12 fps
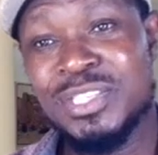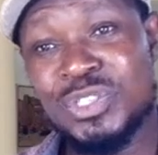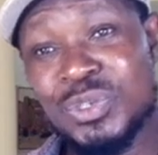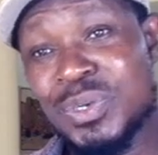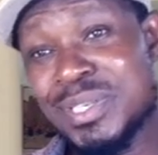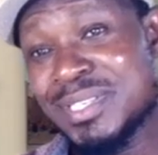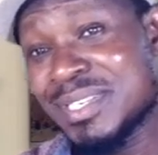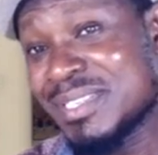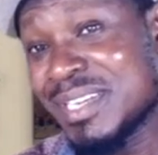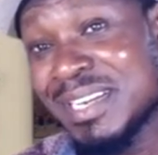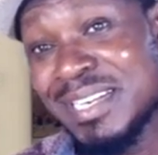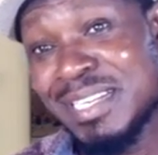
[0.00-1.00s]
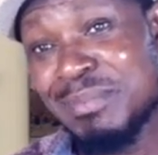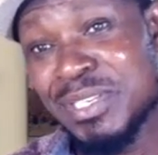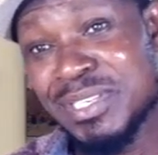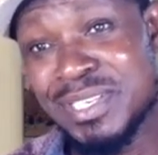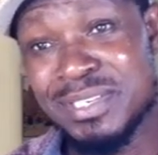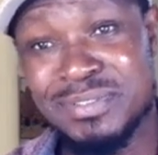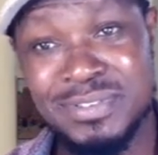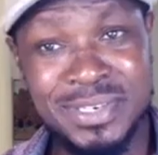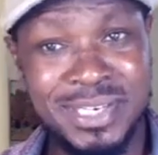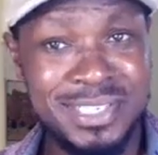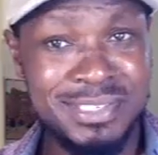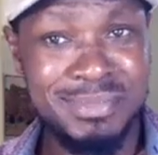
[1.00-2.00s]
choices are limited
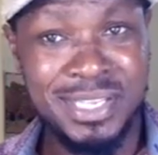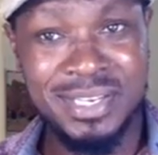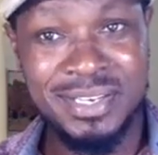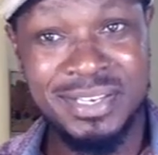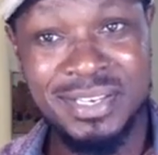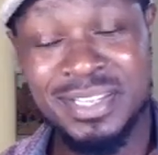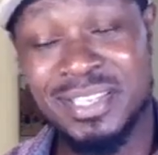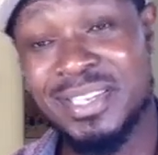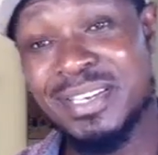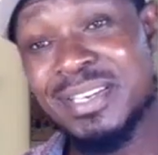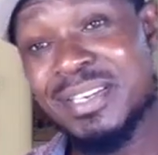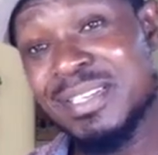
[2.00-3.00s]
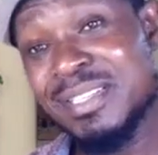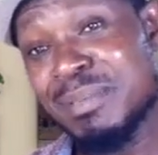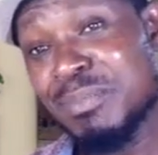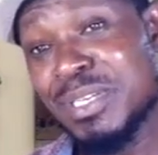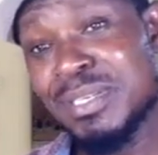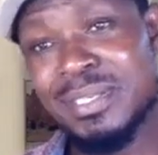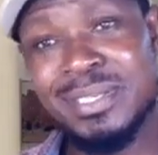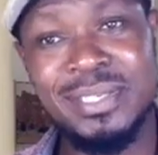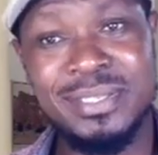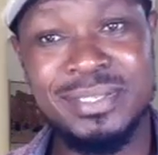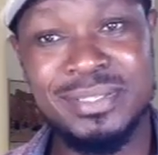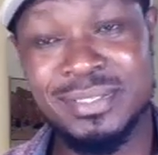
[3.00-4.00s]
for us men here in the Middle
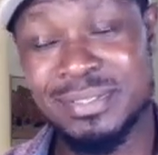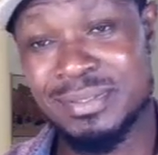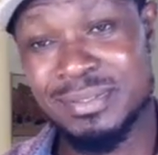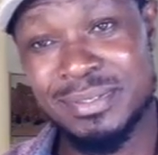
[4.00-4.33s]
East.